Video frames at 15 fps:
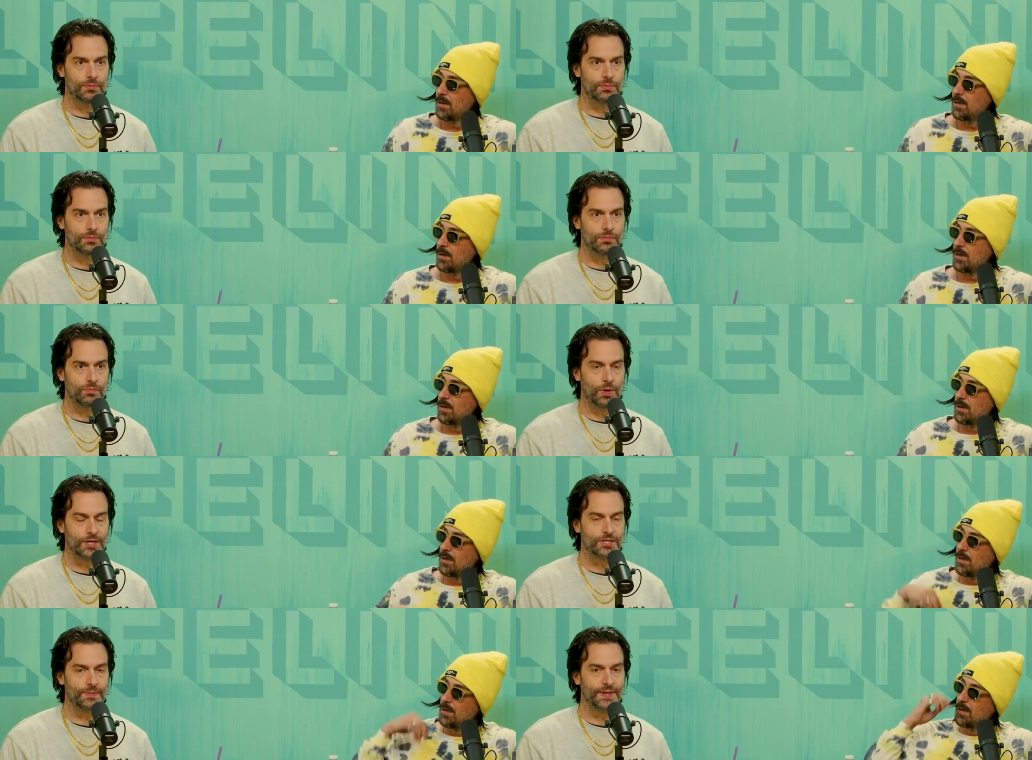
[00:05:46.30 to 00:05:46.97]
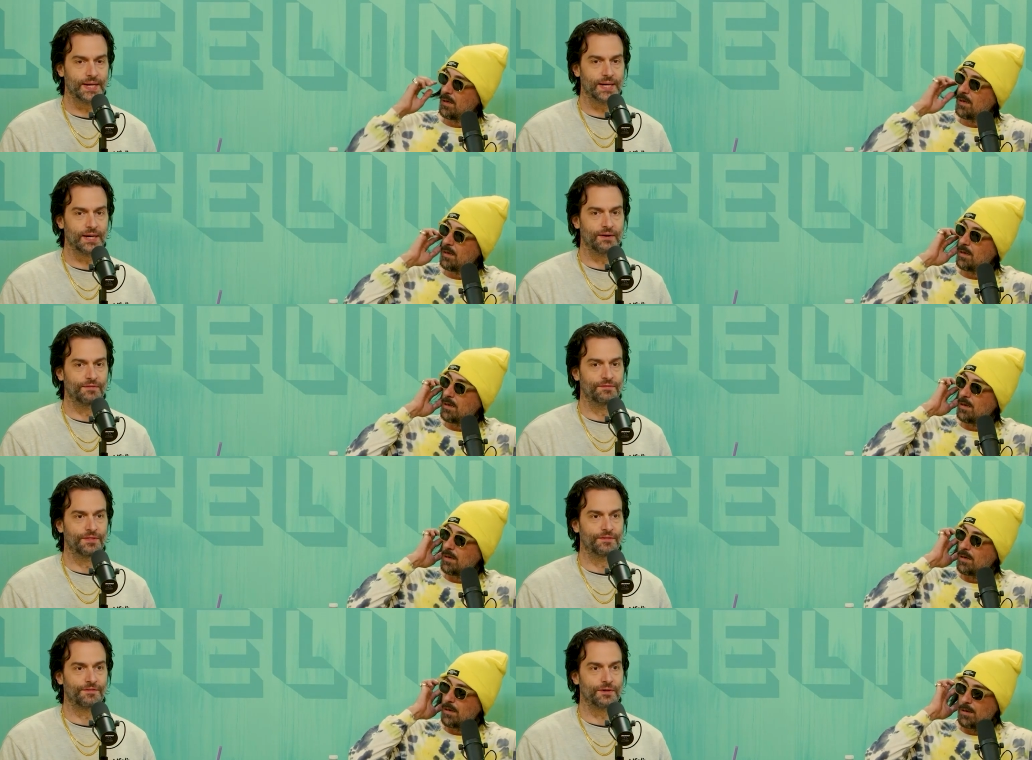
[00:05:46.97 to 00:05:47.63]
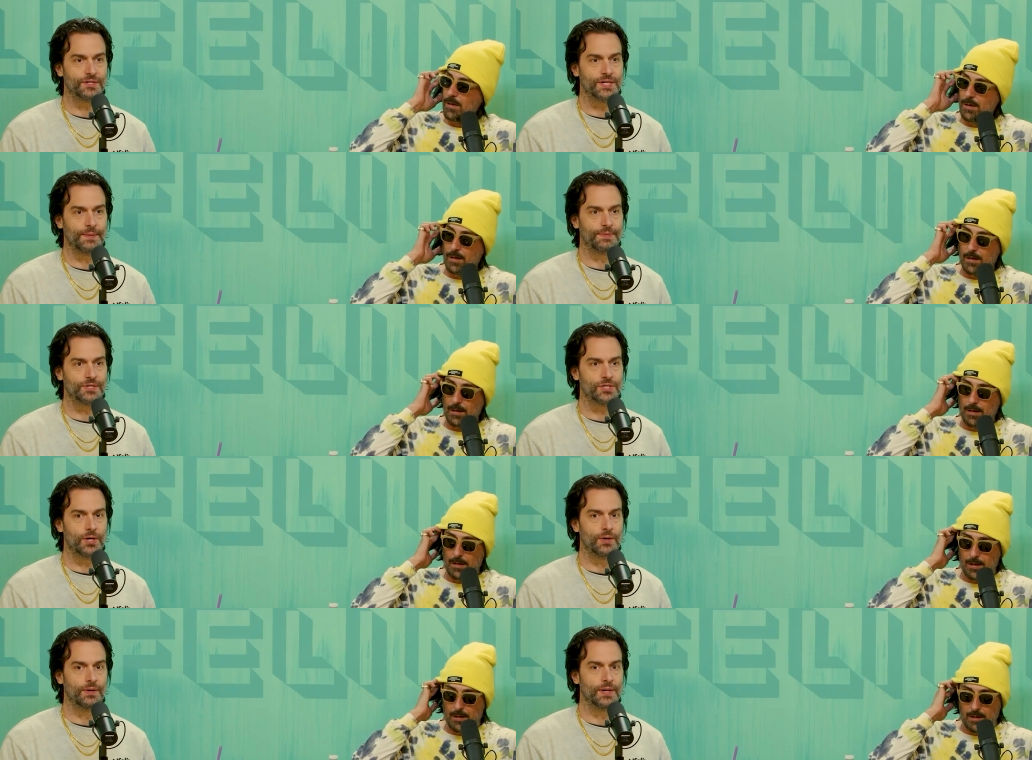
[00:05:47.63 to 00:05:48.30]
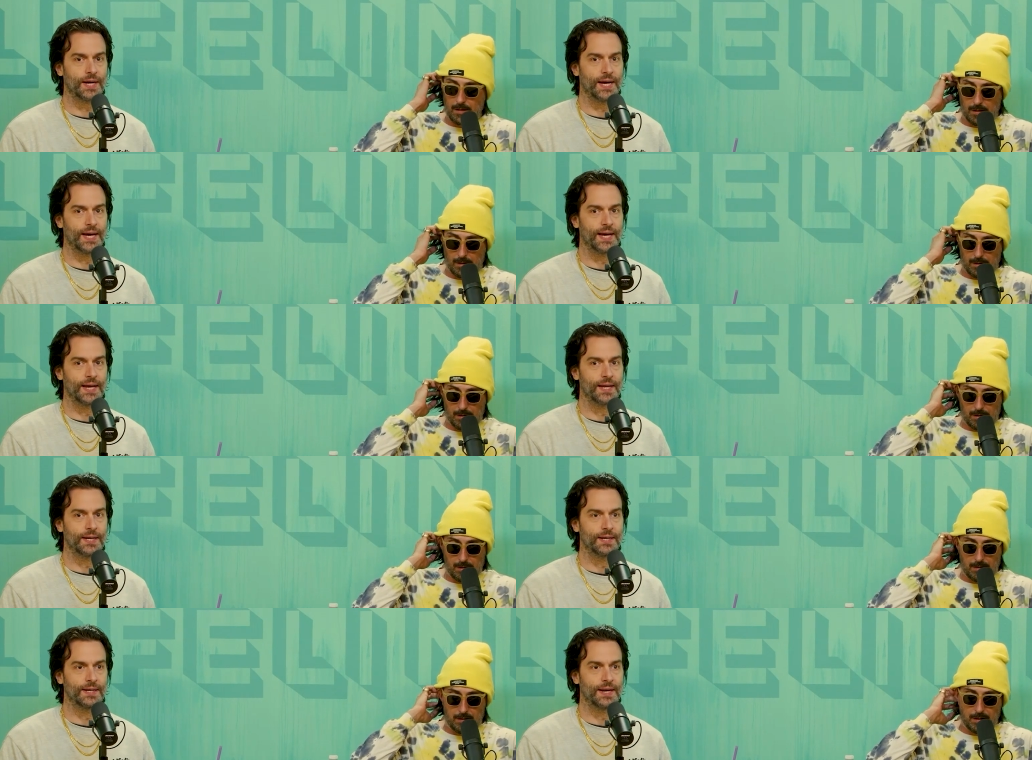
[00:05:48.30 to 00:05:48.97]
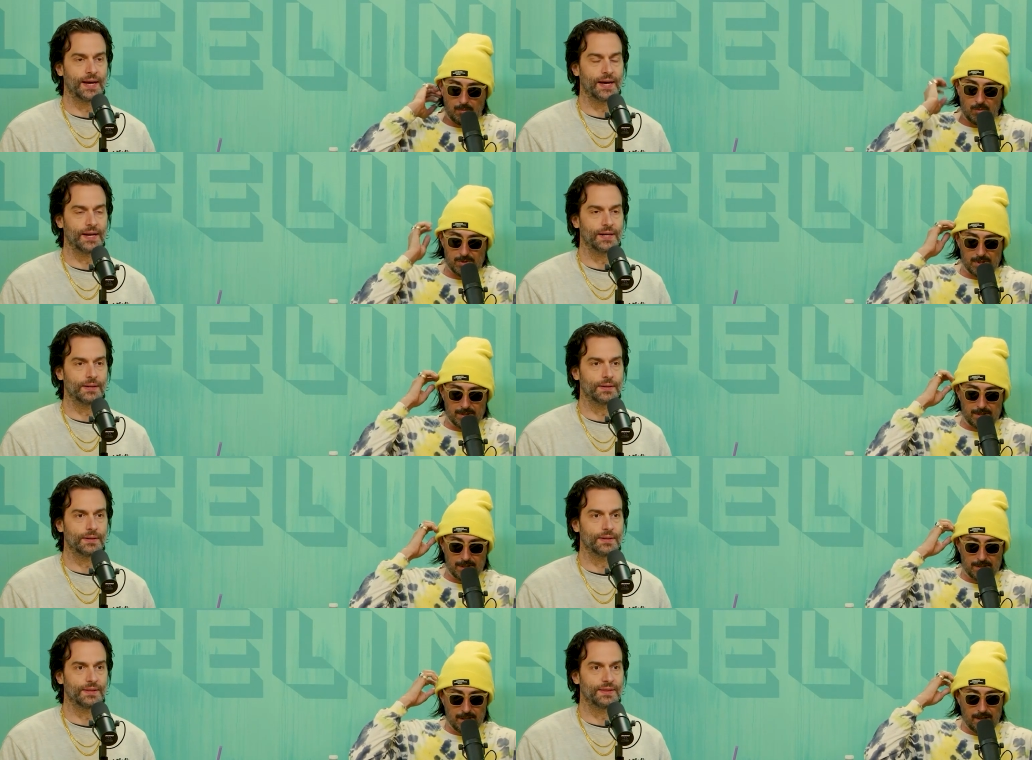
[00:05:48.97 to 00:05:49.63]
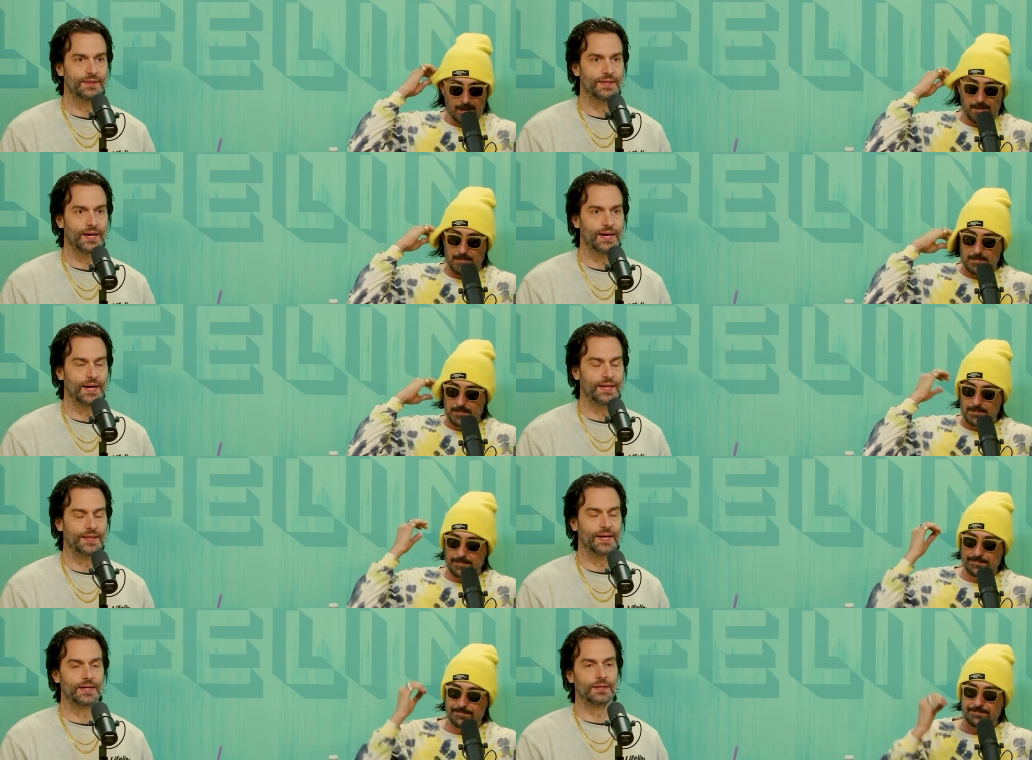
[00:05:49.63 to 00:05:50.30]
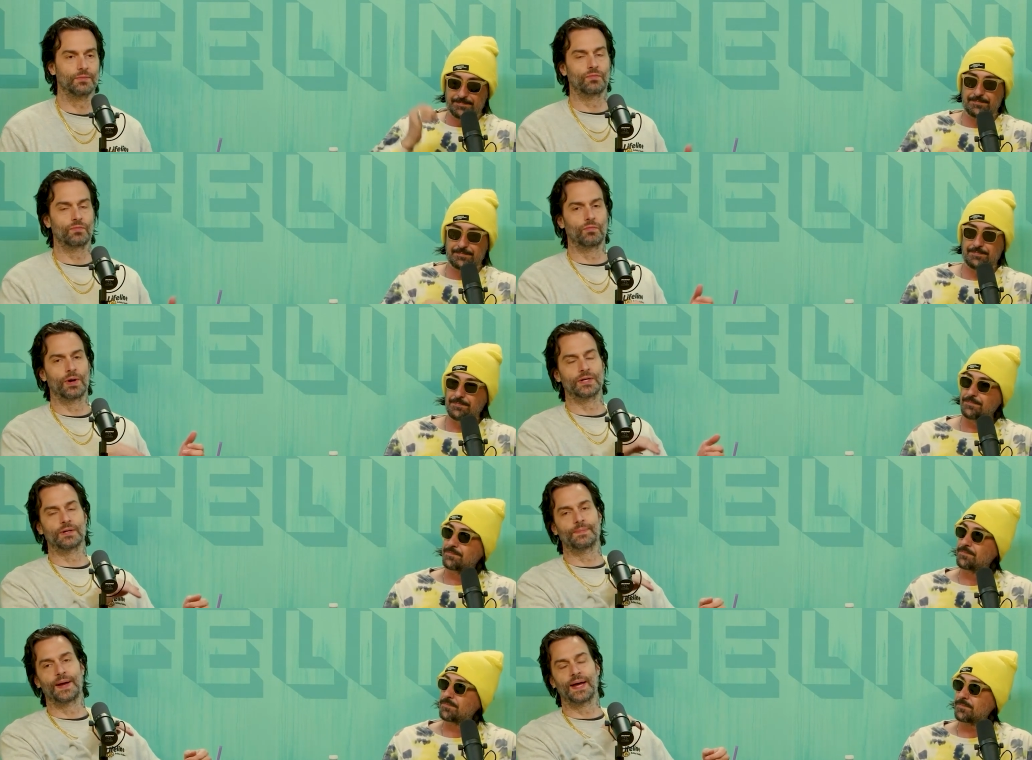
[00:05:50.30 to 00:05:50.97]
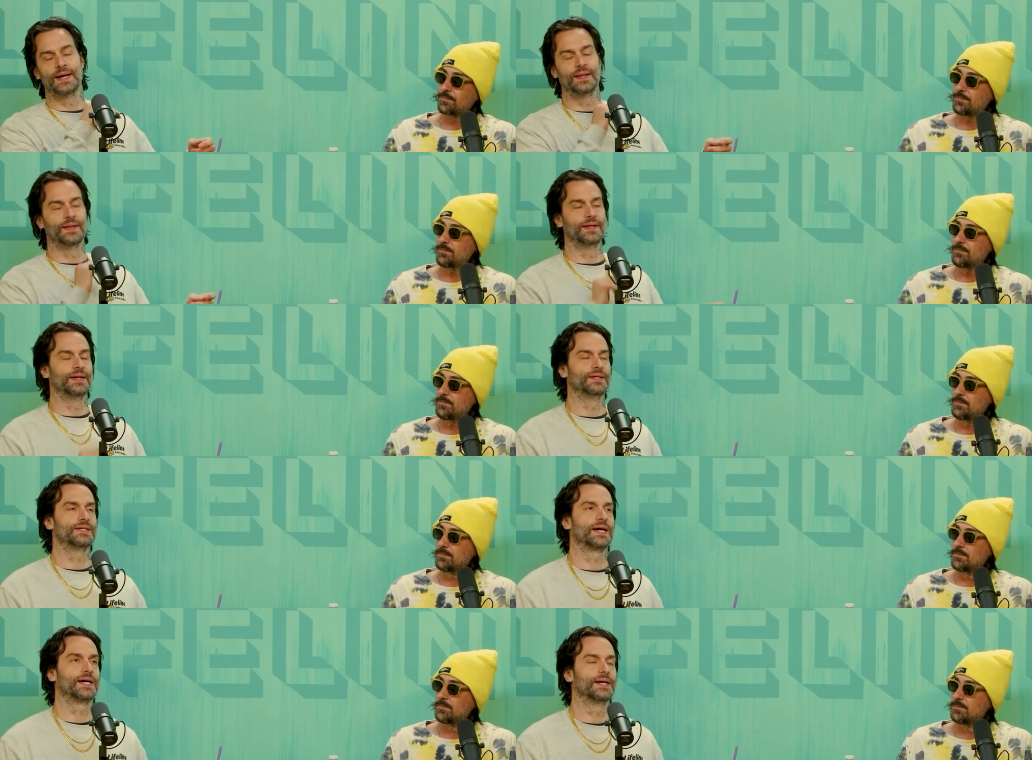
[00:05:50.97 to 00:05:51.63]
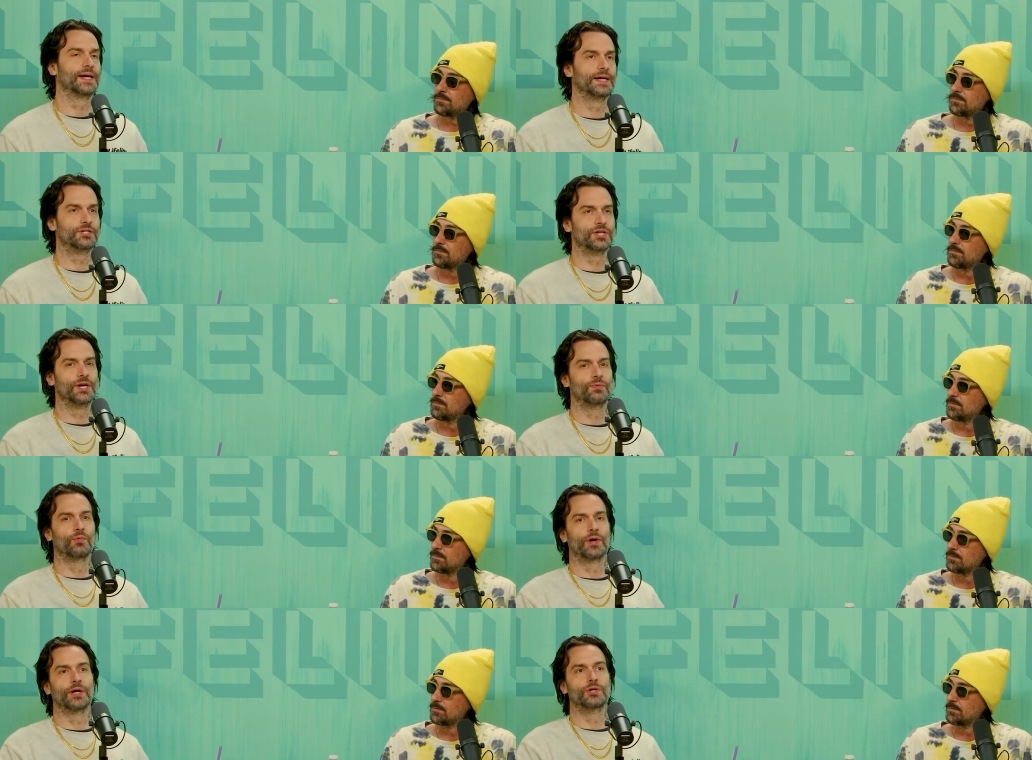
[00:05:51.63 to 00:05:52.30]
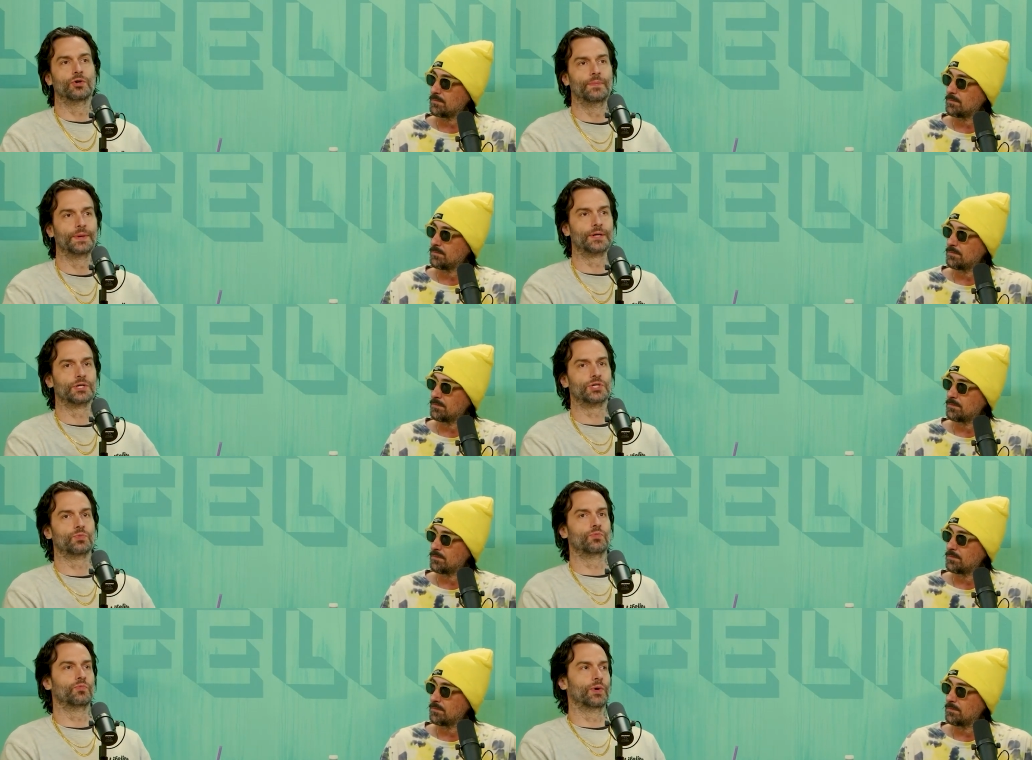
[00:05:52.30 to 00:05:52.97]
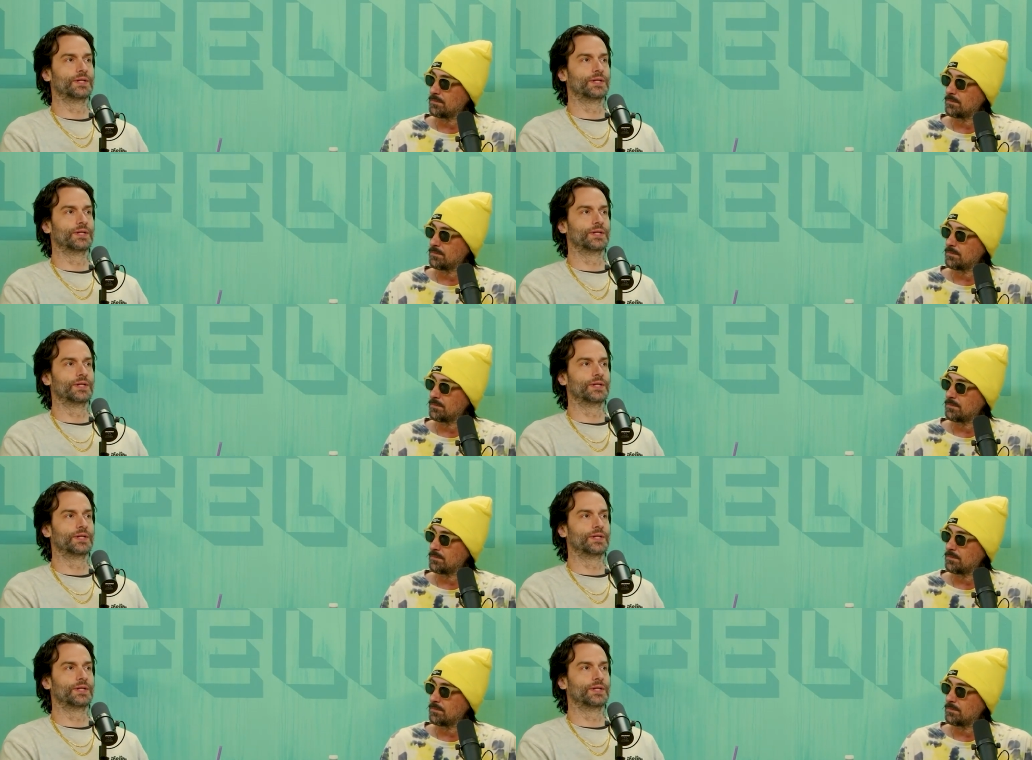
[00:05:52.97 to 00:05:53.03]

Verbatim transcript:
Speaker 1: watched the beginning of the first episode and then was on TikTok and then went to bed. And then the second night she didn't want to do it because she went